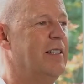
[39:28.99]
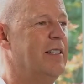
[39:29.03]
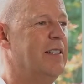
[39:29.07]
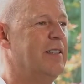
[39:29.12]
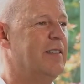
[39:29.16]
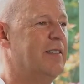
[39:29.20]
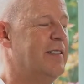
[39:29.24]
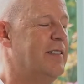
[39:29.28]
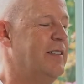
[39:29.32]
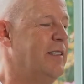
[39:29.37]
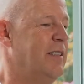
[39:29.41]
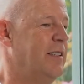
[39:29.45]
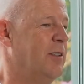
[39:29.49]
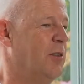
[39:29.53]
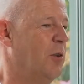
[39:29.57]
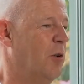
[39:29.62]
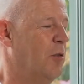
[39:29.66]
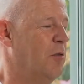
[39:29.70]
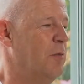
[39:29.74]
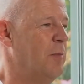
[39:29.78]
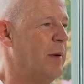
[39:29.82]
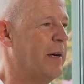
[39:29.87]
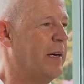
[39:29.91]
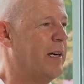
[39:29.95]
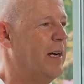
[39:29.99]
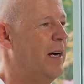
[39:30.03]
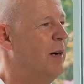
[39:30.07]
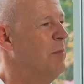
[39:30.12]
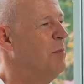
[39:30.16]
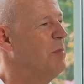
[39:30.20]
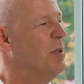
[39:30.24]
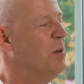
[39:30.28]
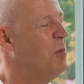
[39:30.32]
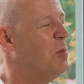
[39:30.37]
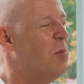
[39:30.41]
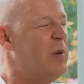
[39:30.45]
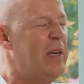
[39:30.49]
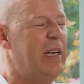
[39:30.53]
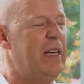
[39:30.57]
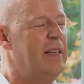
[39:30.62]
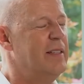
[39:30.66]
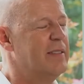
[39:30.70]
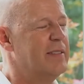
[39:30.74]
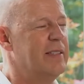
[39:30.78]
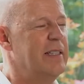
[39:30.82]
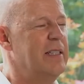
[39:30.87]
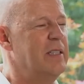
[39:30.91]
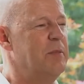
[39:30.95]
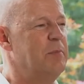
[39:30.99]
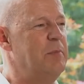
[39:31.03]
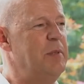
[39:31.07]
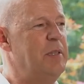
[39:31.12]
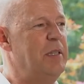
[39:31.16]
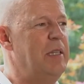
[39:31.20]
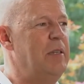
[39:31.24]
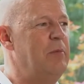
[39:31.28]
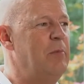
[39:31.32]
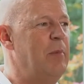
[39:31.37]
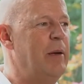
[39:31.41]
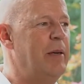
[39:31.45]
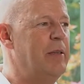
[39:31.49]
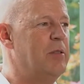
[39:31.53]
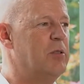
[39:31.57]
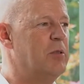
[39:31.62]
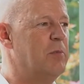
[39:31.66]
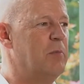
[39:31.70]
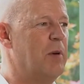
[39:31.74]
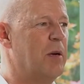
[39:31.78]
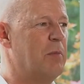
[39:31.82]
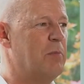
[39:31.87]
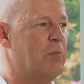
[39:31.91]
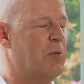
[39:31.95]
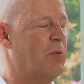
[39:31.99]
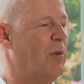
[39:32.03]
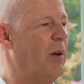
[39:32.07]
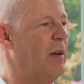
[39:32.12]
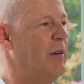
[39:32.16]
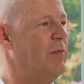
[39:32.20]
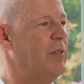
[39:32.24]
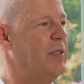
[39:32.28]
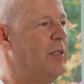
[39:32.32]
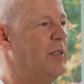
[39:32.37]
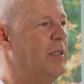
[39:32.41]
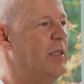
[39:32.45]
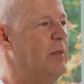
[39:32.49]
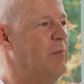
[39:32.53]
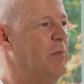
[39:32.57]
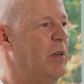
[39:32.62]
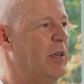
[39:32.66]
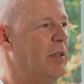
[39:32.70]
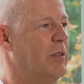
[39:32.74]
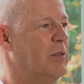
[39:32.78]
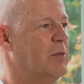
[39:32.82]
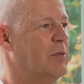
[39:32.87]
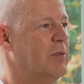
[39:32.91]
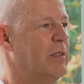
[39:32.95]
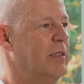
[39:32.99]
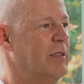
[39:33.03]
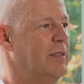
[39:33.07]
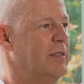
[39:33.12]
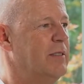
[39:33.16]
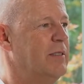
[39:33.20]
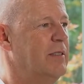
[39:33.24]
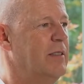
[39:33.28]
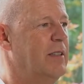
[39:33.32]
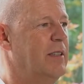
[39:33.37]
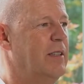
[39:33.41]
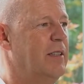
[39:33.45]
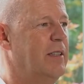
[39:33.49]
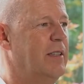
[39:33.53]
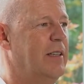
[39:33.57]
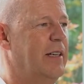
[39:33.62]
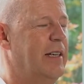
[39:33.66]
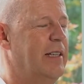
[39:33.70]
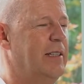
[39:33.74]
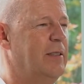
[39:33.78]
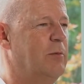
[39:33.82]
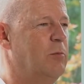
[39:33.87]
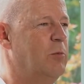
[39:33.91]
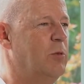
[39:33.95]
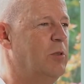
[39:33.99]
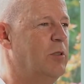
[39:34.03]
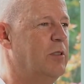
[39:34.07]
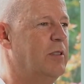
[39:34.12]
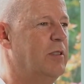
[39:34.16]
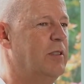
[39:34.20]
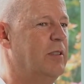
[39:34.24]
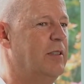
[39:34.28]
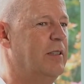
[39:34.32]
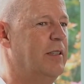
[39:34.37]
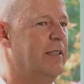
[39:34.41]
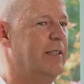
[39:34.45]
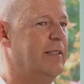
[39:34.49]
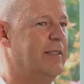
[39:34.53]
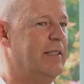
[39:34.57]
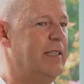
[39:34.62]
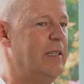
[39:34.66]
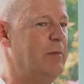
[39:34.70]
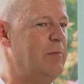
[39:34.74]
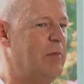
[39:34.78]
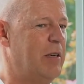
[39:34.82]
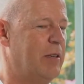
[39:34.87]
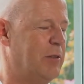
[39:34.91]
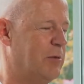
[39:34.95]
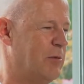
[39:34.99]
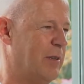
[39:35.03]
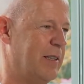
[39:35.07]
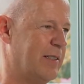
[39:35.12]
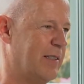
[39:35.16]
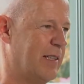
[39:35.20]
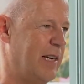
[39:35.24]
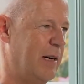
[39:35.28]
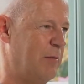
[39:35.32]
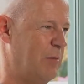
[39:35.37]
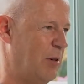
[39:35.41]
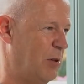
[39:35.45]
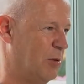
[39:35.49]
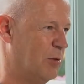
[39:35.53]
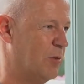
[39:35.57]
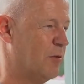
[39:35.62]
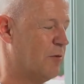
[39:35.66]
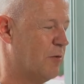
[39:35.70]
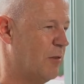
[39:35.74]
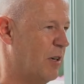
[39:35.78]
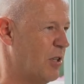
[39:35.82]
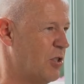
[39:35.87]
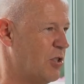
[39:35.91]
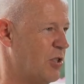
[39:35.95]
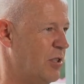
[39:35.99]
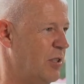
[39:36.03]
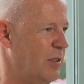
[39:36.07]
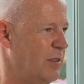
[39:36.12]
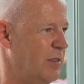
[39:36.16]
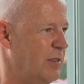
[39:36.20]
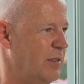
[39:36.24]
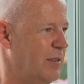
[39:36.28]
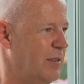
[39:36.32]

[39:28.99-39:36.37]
CEO of my company really send me an email to my private email address? And would his email address come out of Russia?